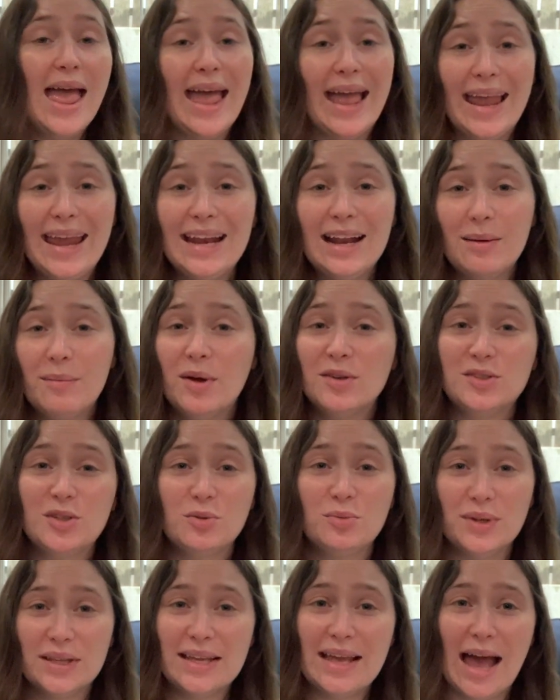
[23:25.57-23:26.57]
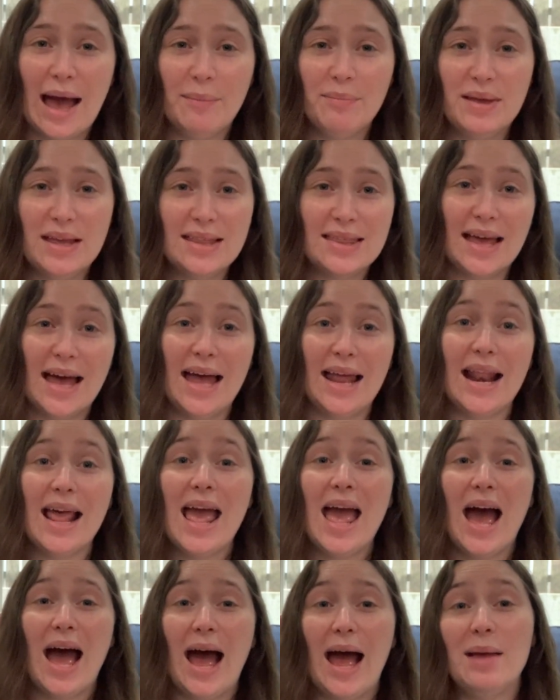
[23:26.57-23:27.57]
And I'm also really happy that
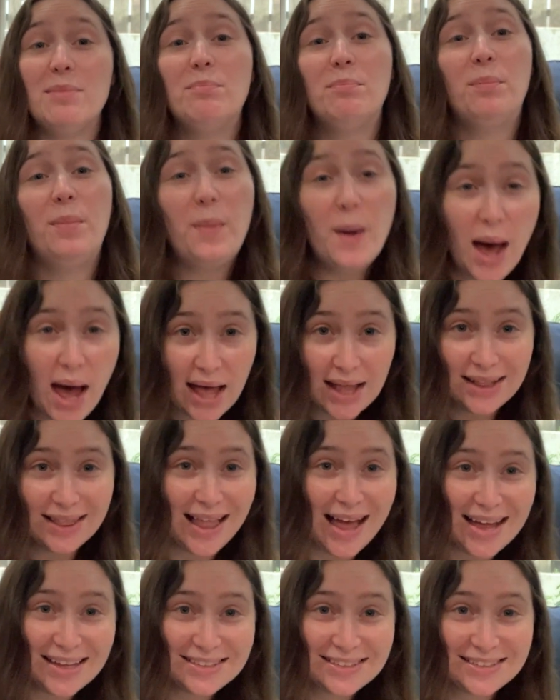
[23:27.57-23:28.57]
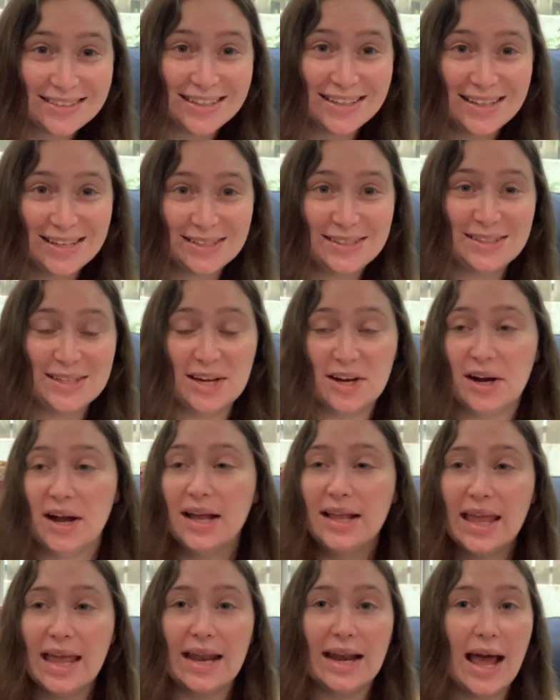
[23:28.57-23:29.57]
I bought less this year.
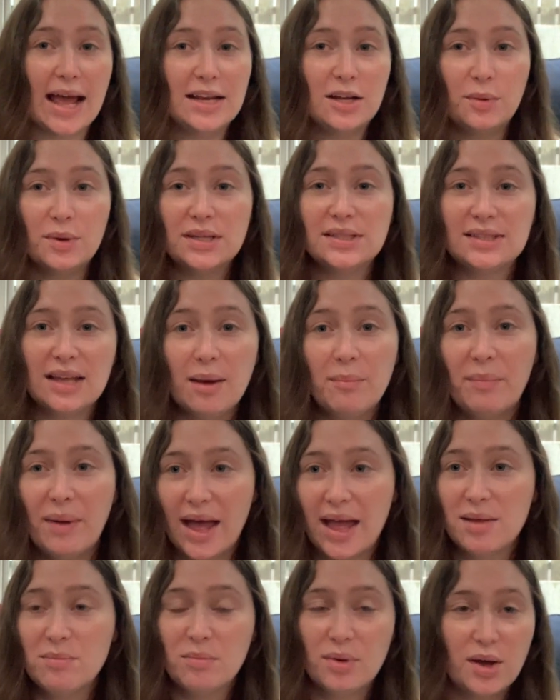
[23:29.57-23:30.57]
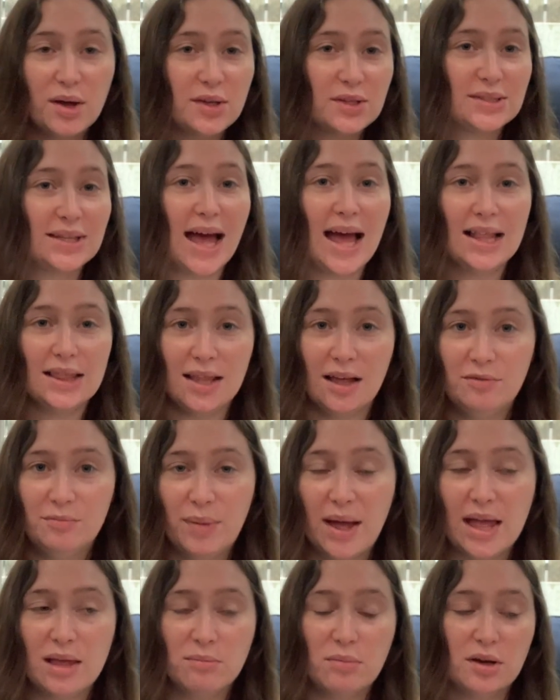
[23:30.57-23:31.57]
Again, I don't want to stop buying books. I love
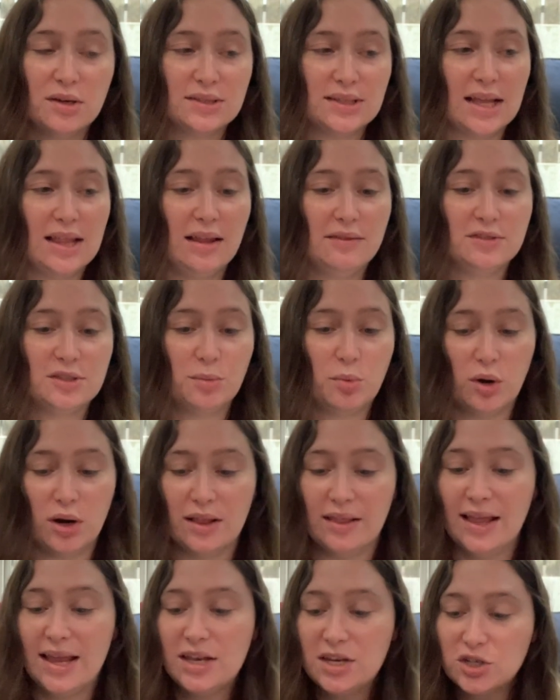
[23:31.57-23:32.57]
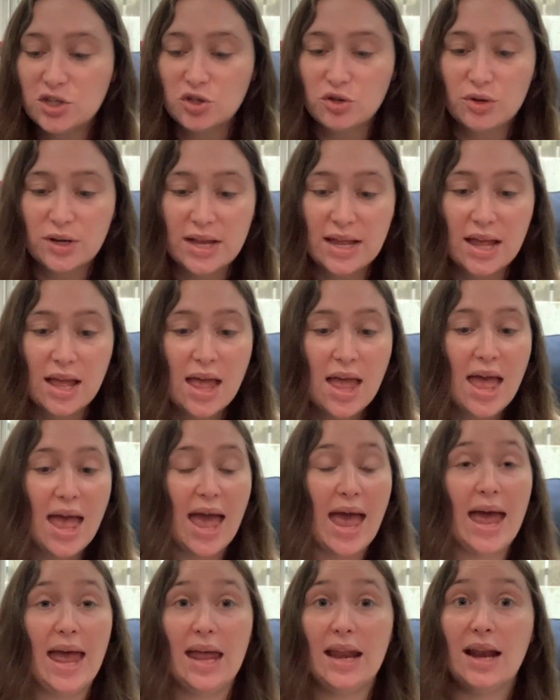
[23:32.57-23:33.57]
buying books. I love supporting the industry,
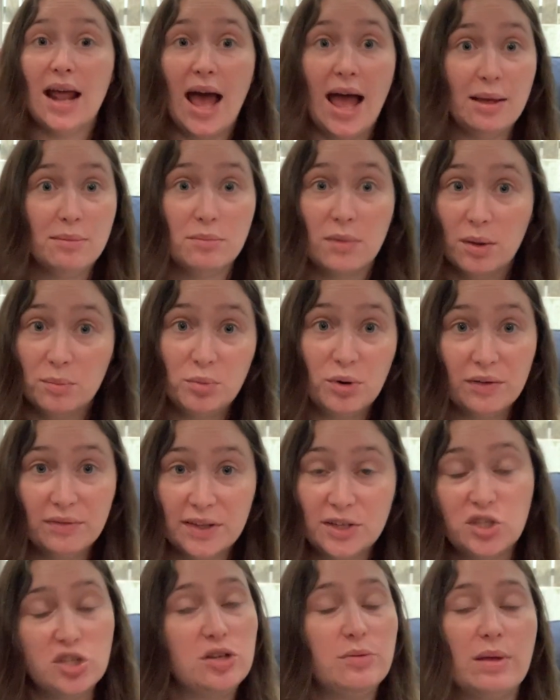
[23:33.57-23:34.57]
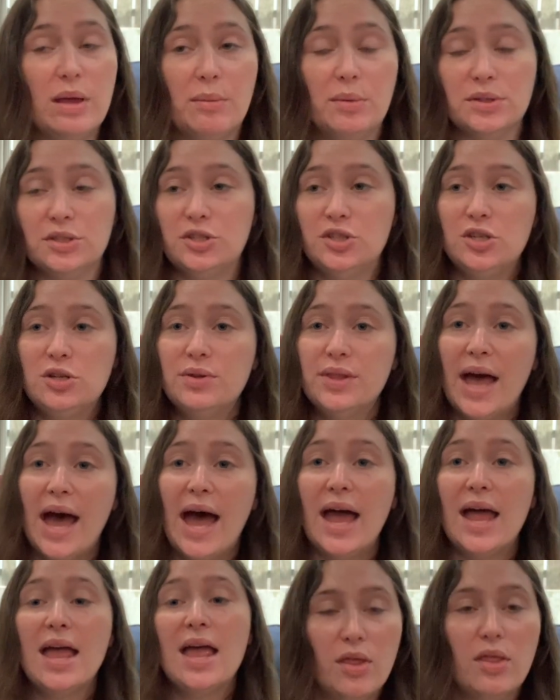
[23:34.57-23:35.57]
and I'm privileged to be able to do
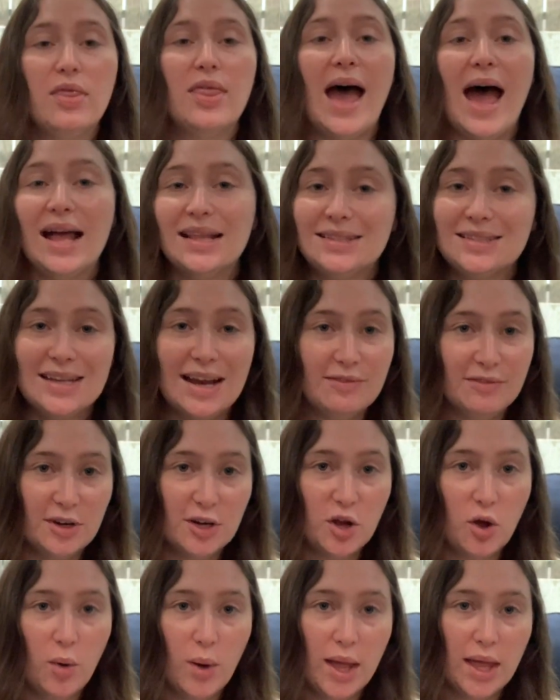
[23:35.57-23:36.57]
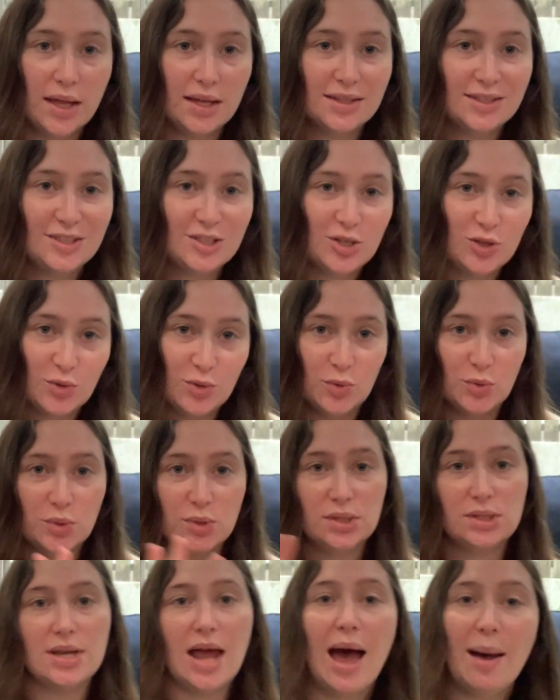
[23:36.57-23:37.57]
that. That's never going to
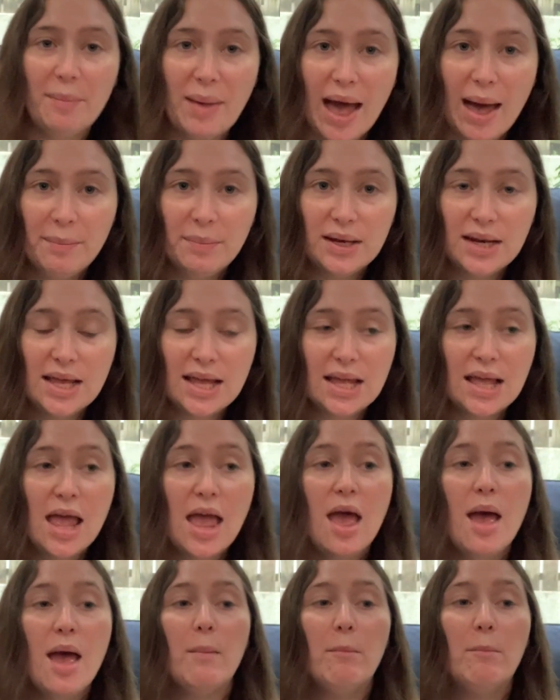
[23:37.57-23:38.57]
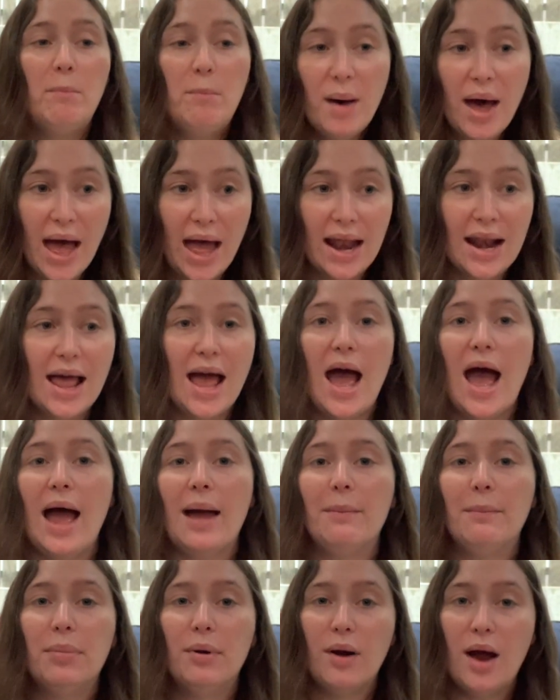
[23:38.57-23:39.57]
stop happening, but I
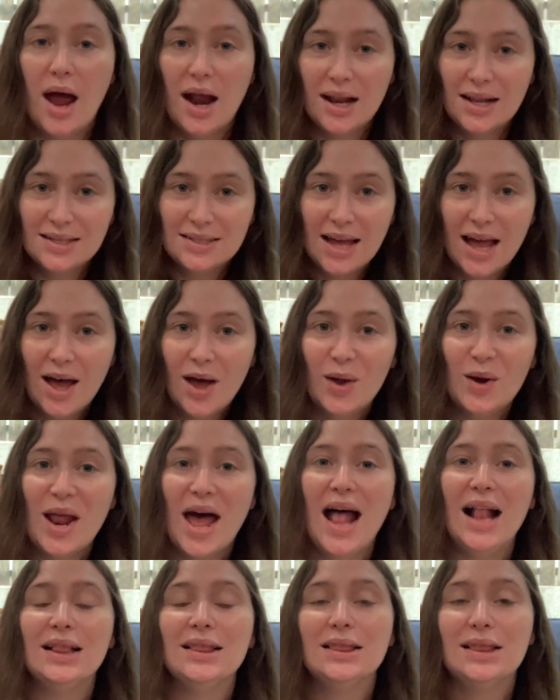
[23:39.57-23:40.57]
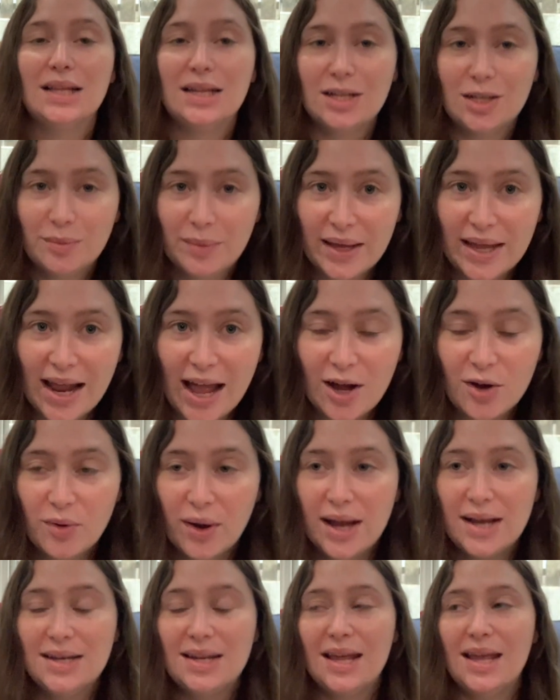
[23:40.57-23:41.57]
brought it down a little bit. I
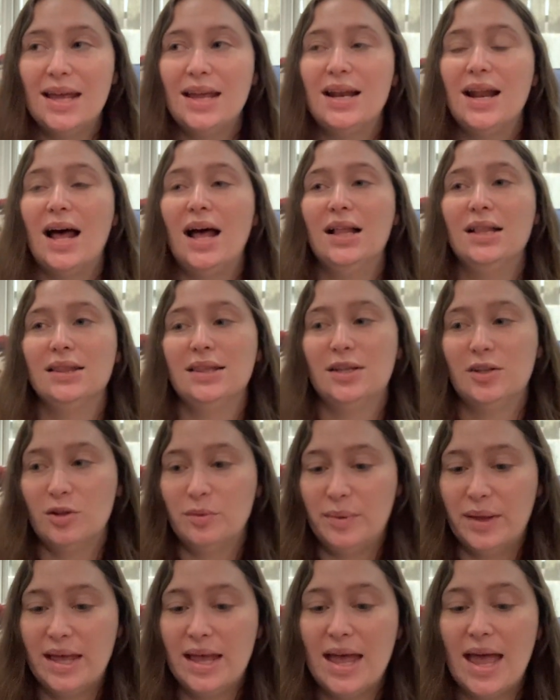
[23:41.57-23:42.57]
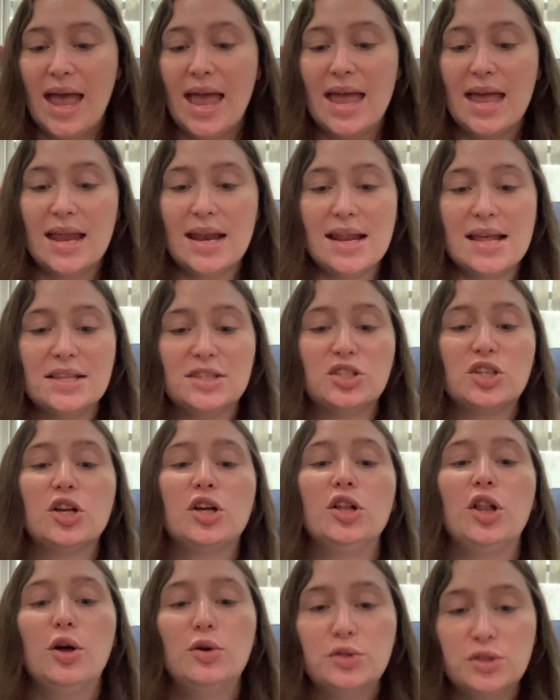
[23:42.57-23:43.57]
reined it in a little bit, and it's
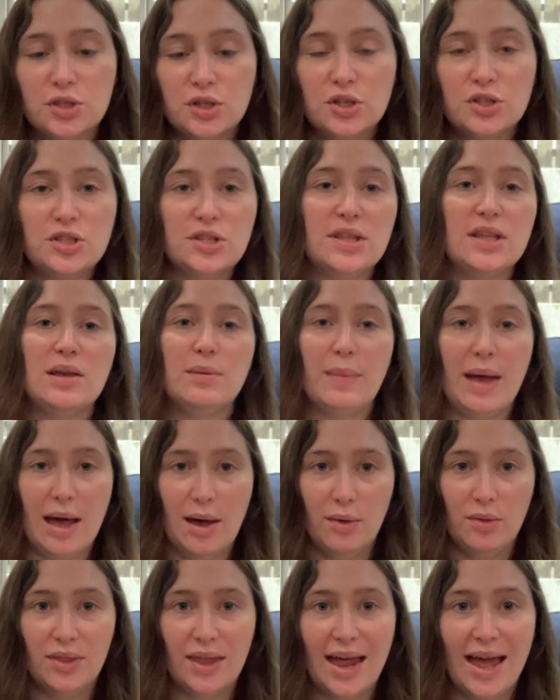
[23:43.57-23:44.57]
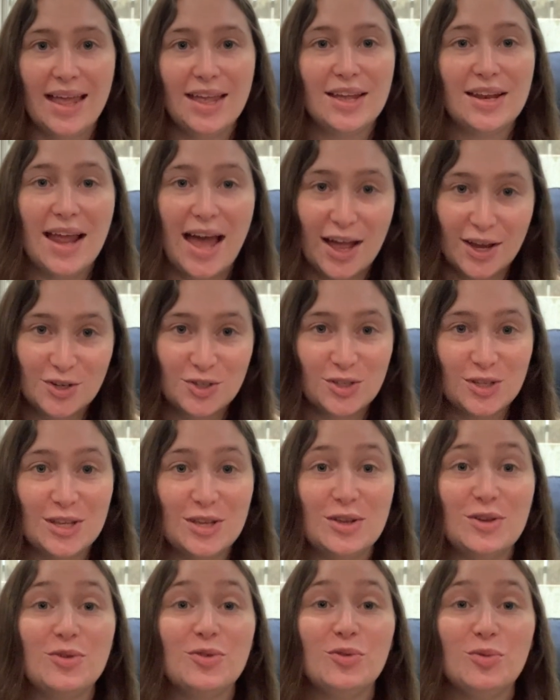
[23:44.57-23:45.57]
closer to the amount that I can
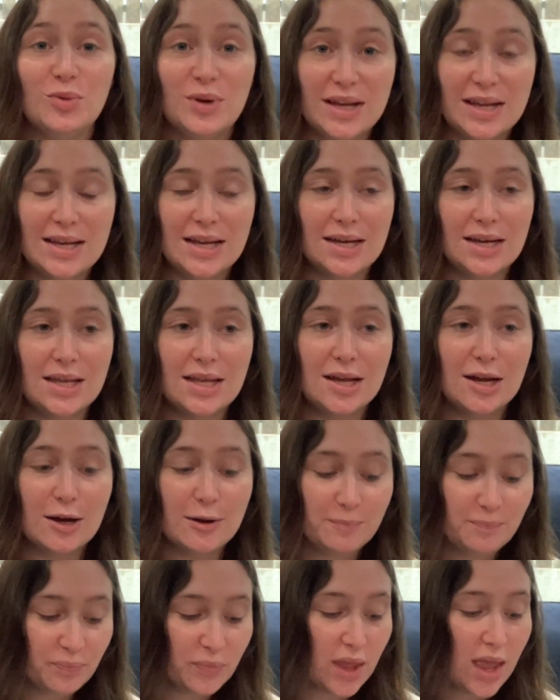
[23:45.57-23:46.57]
actually read in a year.